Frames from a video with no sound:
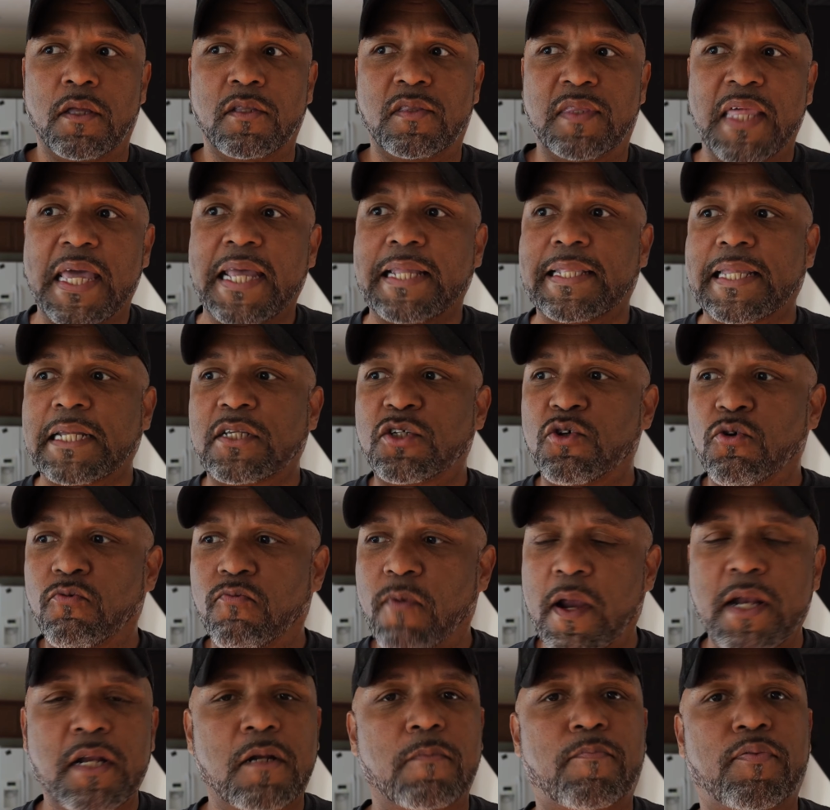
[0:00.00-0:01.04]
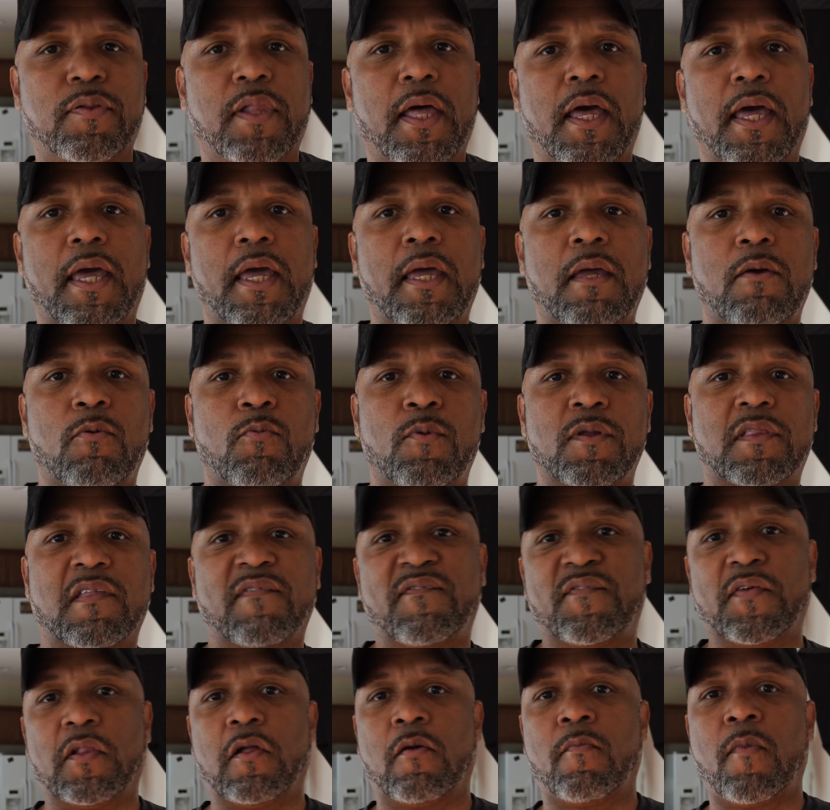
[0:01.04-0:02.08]
think that you're ready to play with the
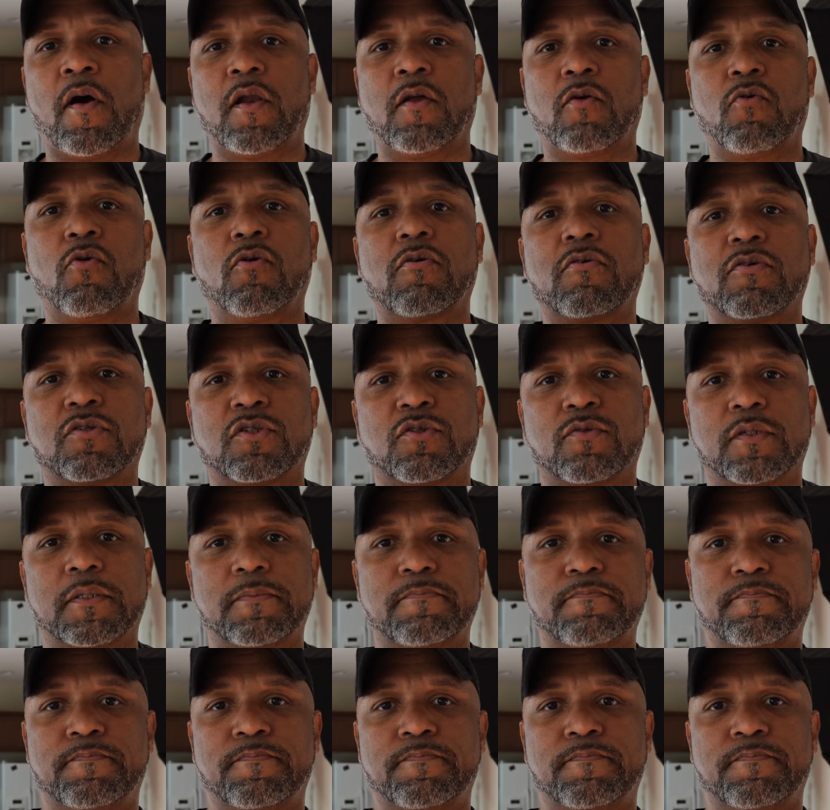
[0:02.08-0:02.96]
Philharmonic Orchestra.